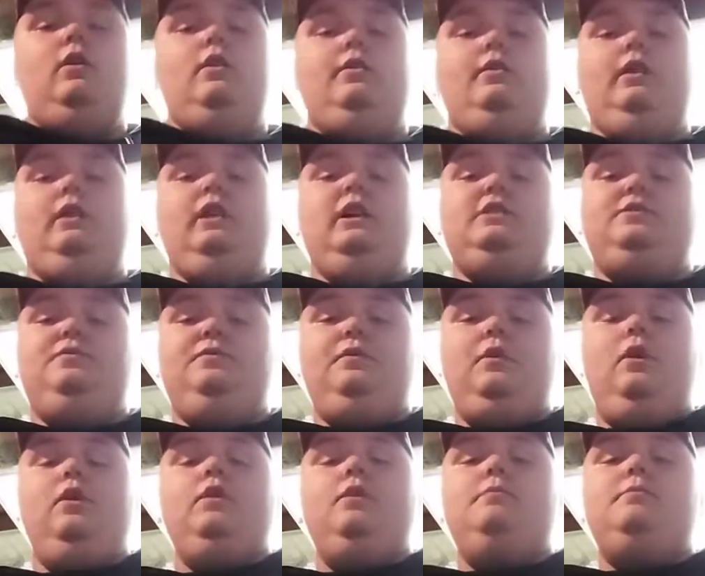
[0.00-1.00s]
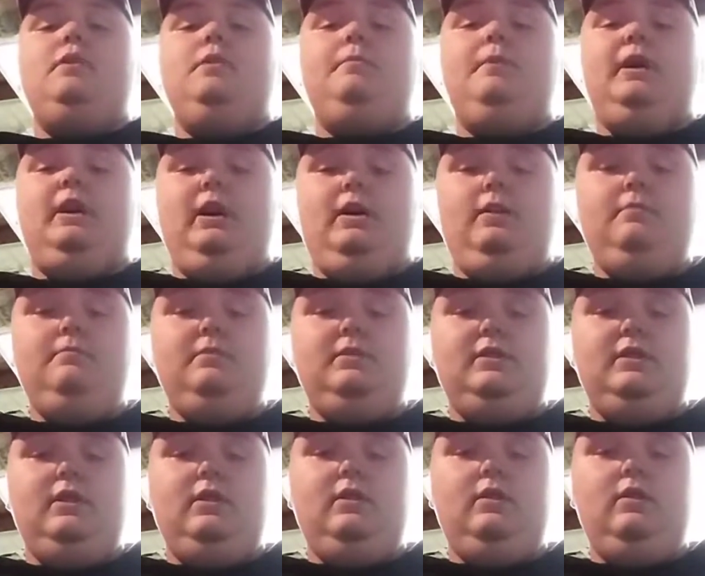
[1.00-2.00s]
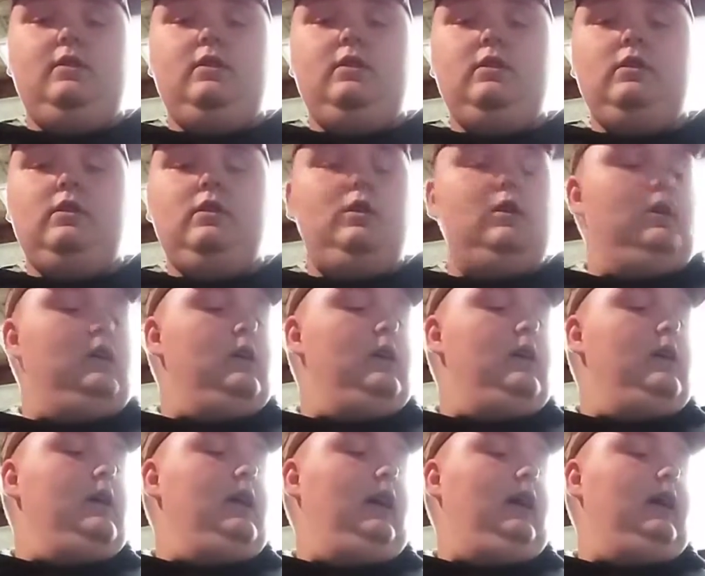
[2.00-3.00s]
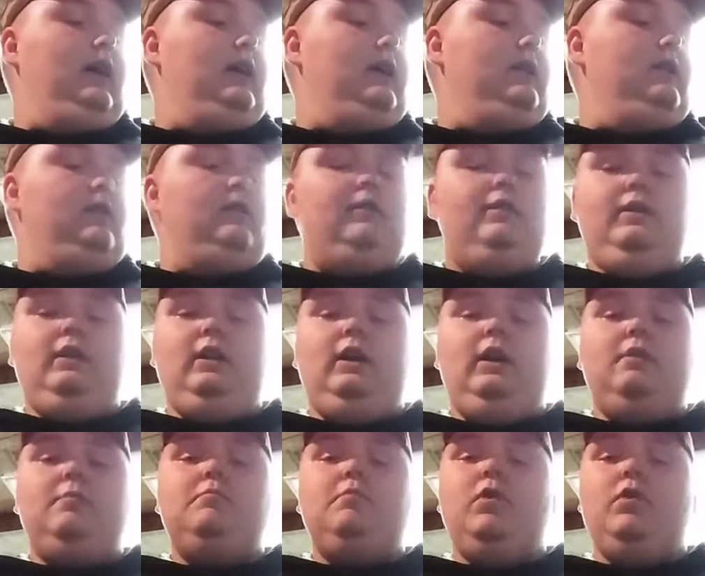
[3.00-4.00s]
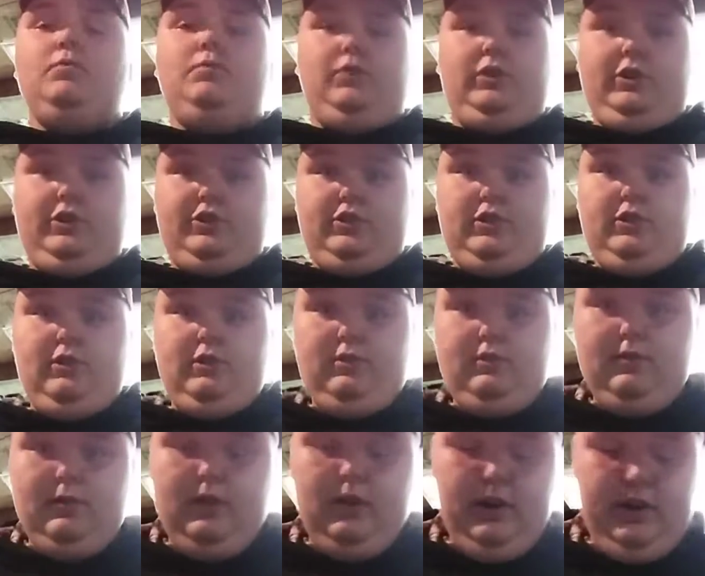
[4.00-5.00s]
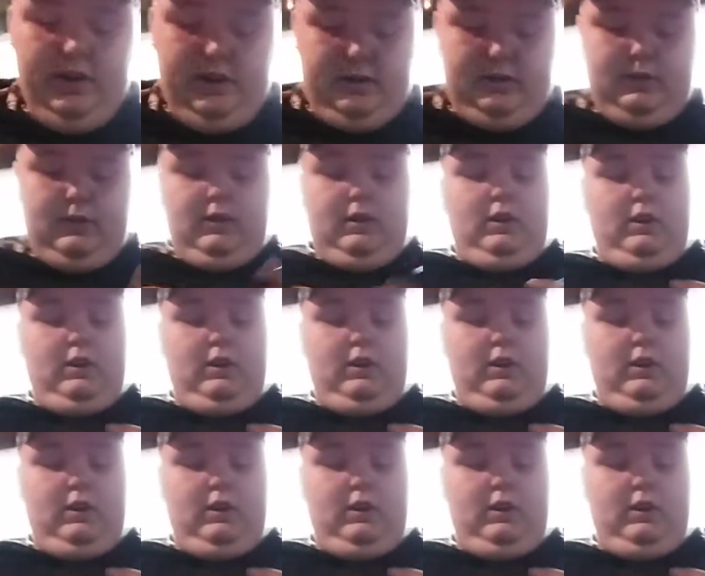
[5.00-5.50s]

the less volume there becomes, and the more pressure there is.